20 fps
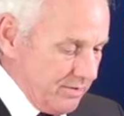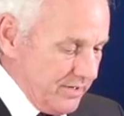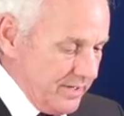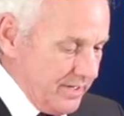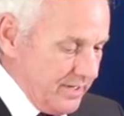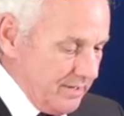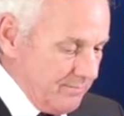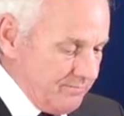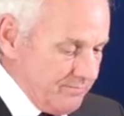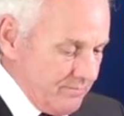of
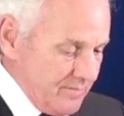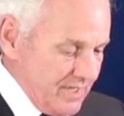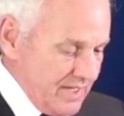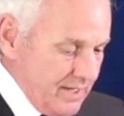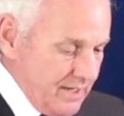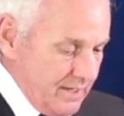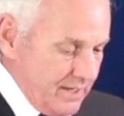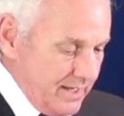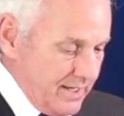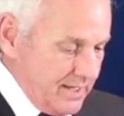that.
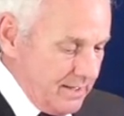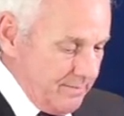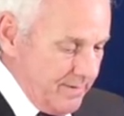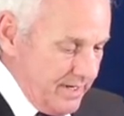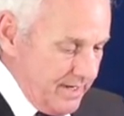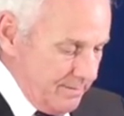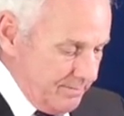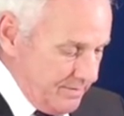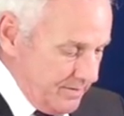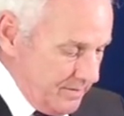I'm
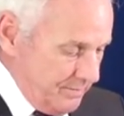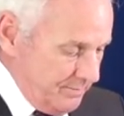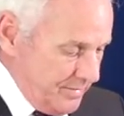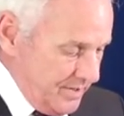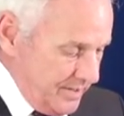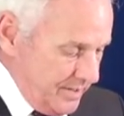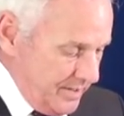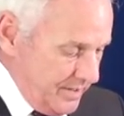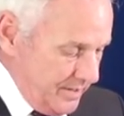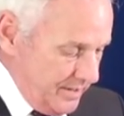happy to
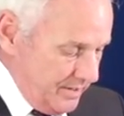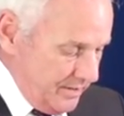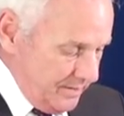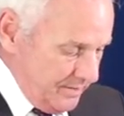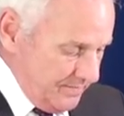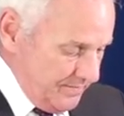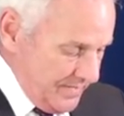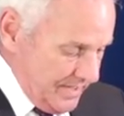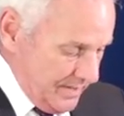be here.